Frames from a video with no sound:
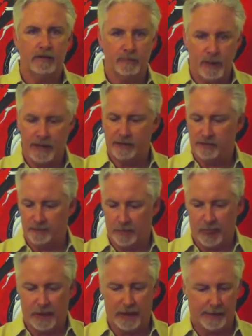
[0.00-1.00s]
Nice.
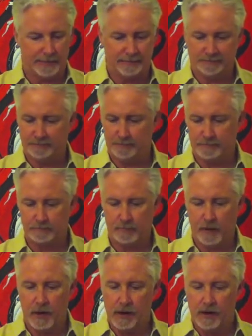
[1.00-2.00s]

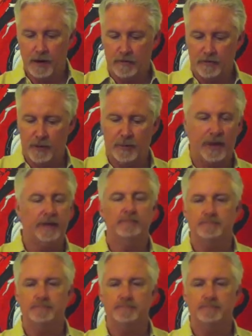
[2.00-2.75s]
For the money,